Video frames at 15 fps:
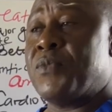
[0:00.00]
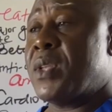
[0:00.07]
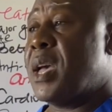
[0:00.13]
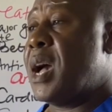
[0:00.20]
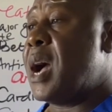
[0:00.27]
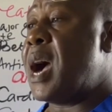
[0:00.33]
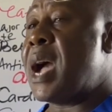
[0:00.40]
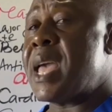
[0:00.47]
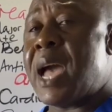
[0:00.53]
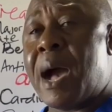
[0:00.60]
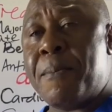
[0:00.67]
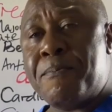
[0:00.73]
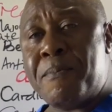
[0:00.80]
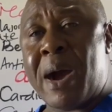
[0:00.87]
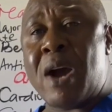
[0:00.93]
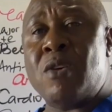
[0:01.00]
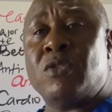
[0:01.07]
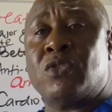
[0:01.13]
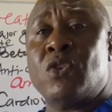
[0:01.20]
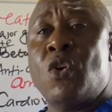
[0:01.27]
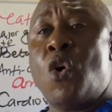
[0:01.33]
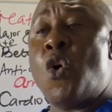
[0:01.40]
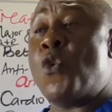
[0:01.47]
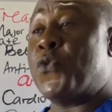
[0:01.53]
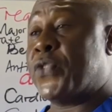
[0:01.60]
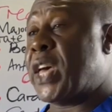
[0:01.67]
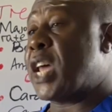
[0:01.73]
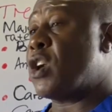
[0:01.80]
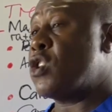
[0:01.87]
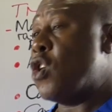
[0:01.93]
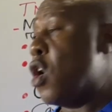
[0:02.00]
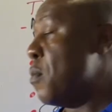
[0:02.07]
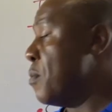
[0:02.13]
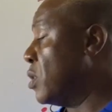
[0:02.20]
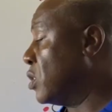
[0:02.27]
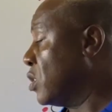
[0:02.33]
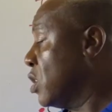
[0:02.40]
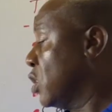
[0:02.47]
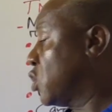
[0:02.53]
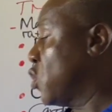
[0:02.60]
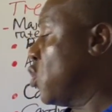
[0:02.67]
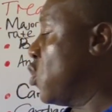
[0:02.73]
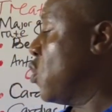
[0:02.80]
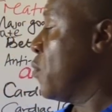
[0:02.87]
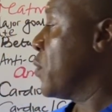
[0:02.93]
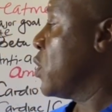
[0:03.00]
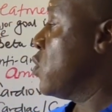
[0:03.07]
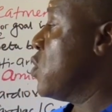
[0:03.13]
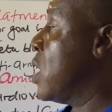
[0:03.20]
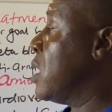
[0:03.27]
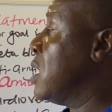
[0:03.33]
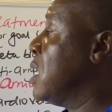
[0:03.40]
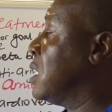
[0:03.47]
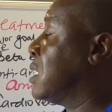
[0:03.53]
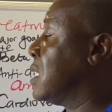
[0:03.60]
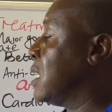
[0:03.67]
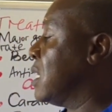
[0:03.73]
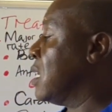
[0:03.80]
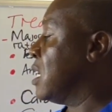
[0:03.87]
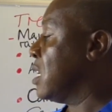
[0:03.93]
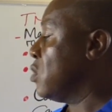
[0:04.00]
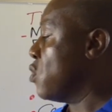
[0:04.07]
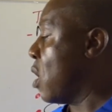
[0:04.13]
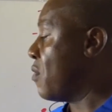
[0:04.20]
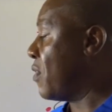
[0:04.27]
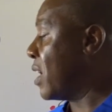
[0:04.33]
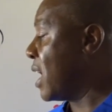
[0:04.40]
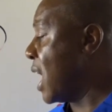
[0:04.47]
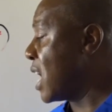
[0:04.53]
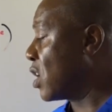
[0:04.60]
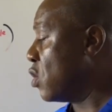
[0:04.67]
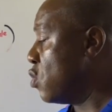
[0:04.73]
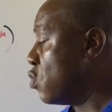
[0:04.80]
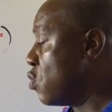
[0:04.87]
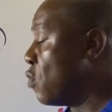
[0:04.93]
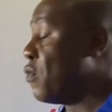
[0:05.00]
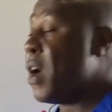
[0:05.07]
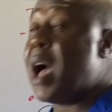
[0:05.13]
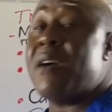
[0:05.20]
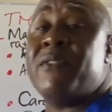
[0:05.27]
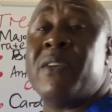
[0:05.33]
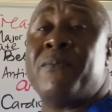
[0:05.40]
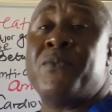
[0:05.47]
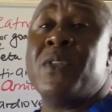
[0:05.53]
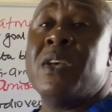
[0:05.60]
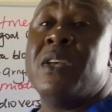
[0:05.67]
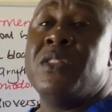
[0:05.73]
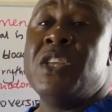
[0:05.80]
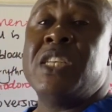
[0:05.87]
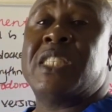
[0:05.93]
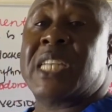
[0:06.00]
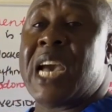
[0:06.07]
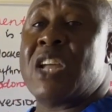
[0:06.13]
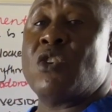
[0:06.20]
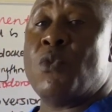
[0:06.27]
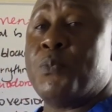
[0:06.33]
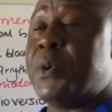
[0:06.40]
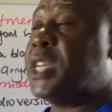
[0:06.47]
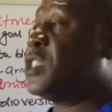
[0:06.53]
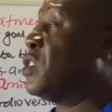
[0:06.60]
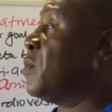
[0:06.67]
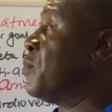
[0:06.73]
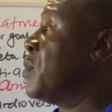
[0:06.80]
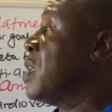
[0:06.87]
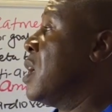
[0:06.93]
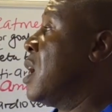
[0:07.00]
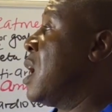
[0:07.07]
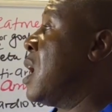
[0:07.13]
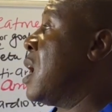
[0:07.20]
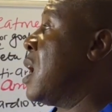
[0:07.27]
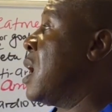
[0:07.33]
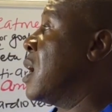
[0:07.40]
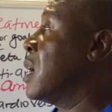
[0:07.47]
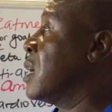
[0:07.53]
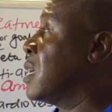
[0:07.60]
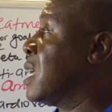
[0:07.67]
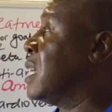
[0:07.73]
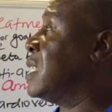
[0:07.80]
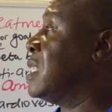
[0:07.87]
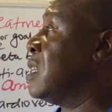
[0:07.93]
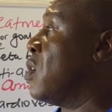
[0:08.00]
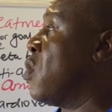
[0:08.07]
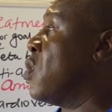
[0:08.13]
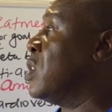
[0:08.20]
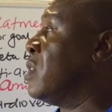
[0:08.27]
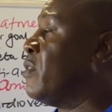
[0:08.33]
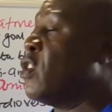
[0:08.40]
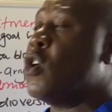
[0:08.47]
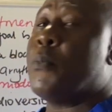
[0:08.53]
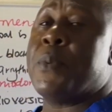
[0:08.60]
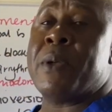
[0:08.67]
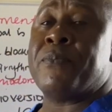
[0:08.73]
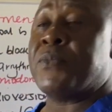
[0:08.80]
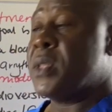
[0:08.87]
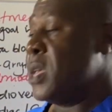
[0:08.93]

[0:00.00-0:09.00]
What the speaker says: high amounts of thyroid hormone. So you have a likelihood of having this kind of patient getting or developing